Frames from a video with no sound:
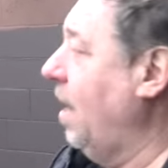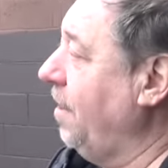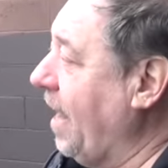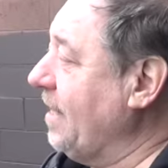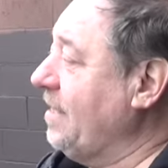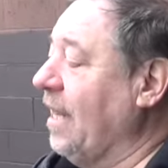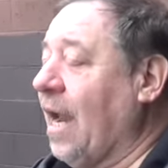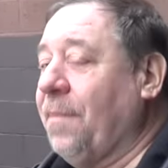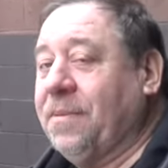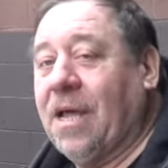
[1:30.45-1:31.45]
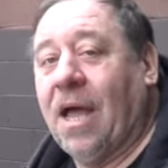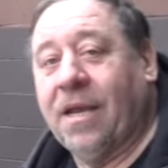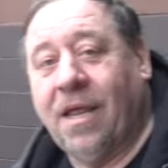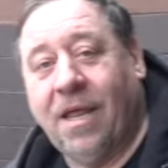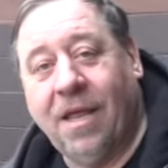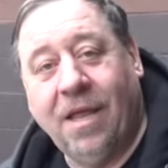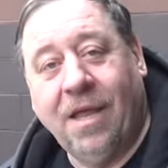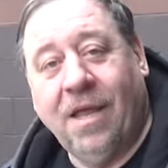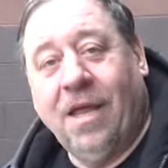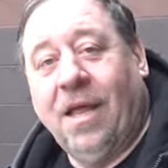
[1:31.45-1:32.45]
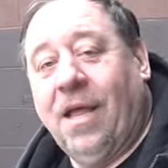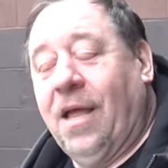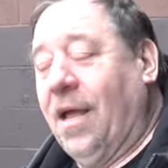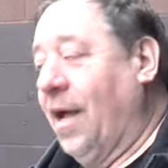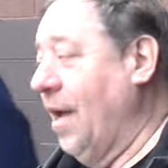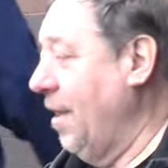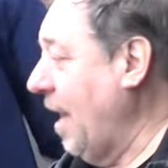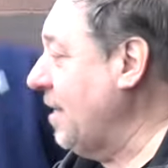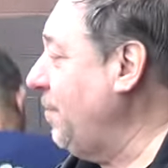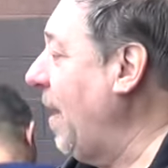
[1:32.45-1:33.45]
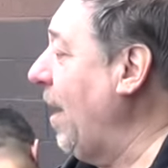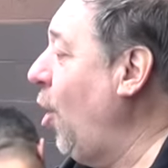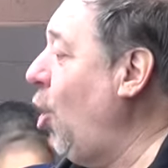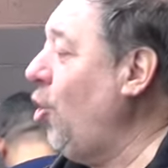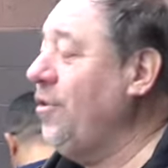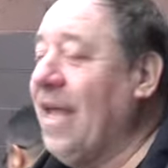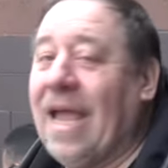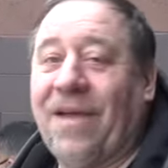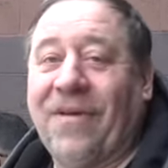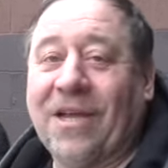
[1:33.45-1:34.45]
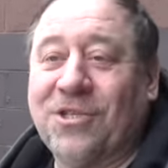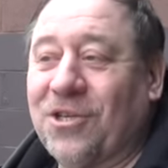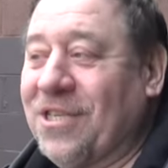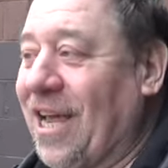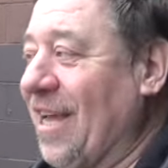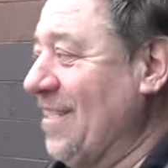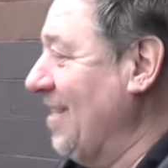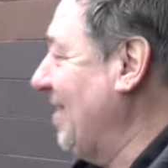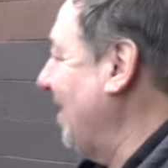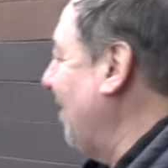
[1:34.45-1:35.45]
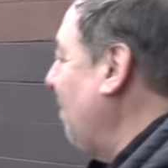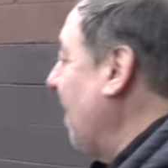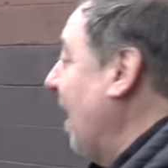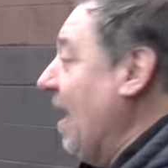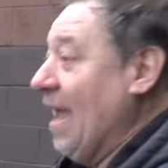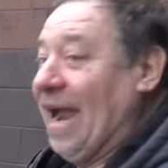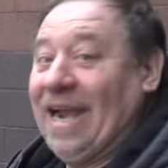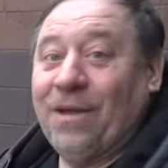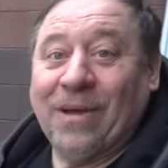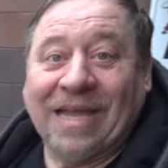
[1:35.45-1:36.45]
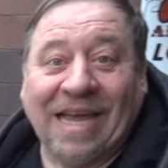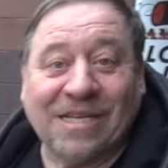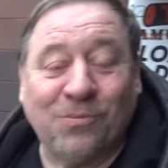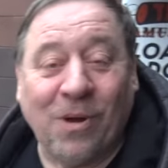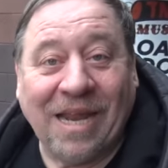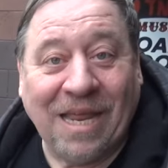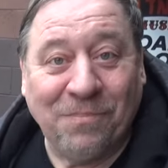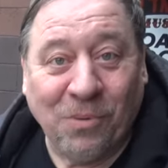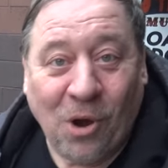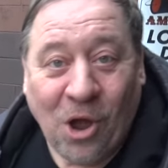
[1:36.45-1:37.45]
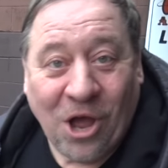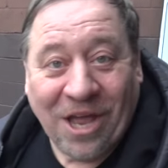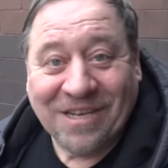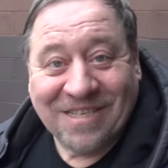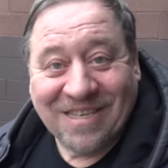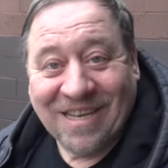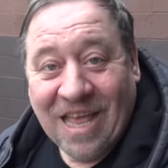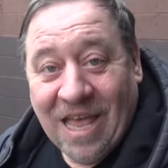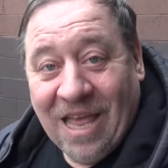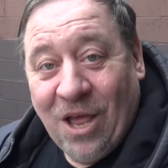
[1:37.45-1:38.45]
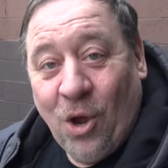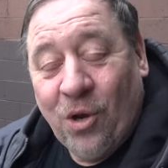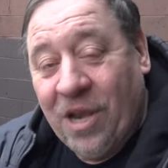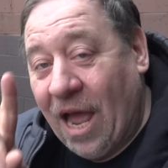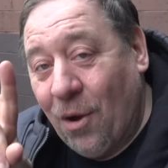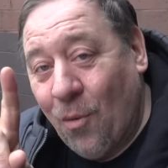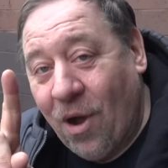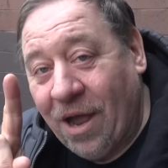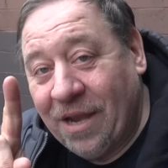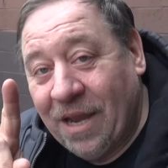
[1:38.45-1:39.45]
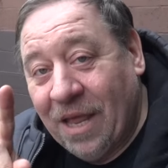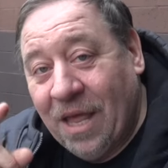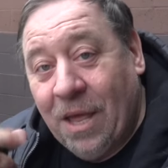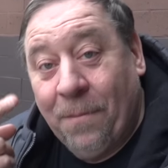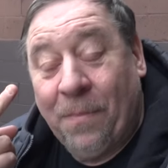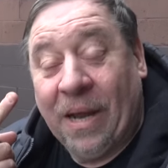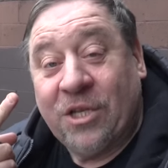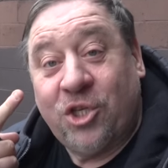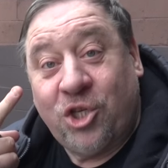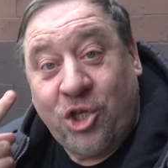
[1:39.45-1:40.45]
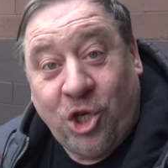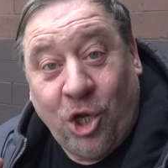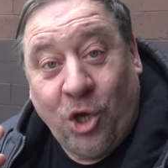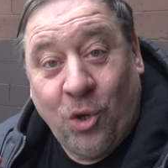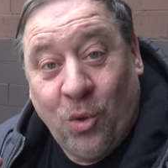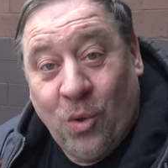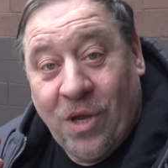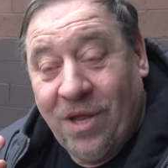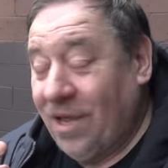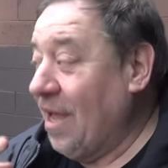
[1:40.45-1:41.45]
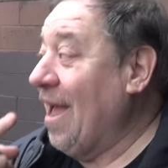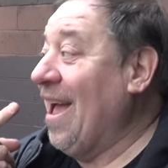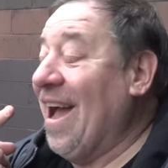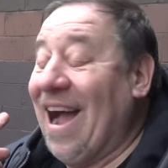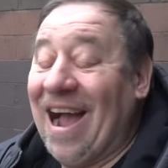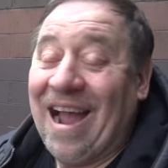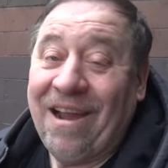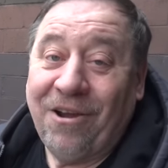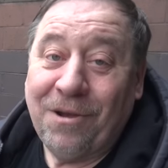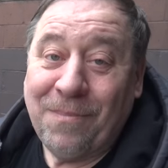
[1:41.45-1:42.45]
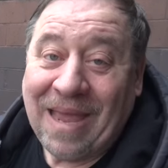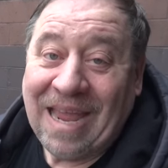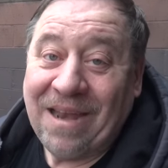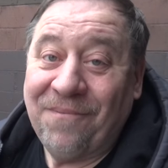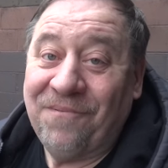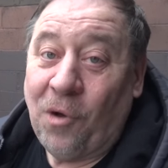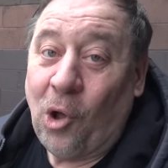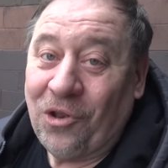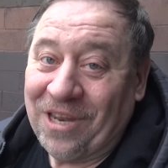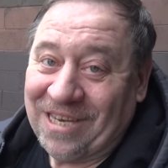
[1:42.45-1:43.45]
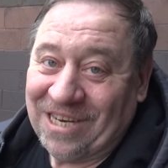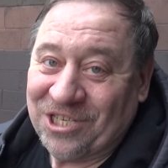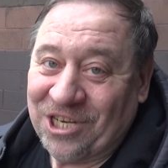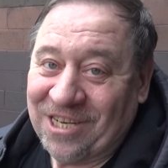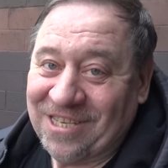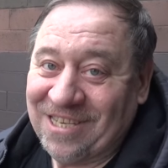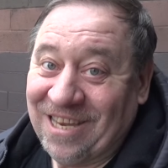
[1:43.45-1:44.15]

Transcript: That's it. I'm done. He's going home. That's my whole day of exercise. Anyway, guess what he brought? Not one, but two Iron Man Vault editions.